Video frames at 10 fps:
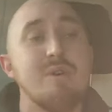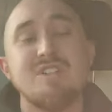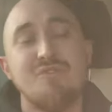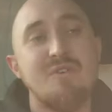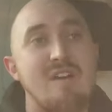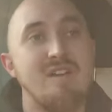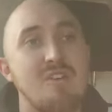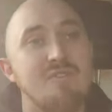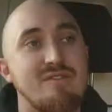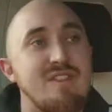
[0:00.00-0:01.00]
which is fair
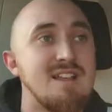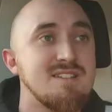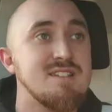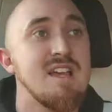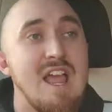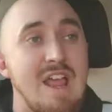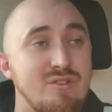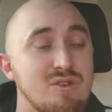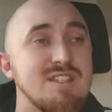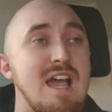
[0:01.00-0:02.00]
enough. If that's
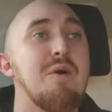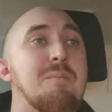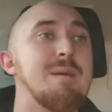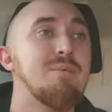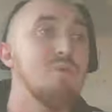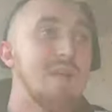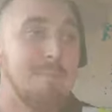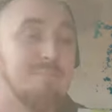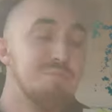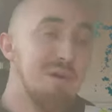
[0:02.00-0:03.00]
if you're sat with people that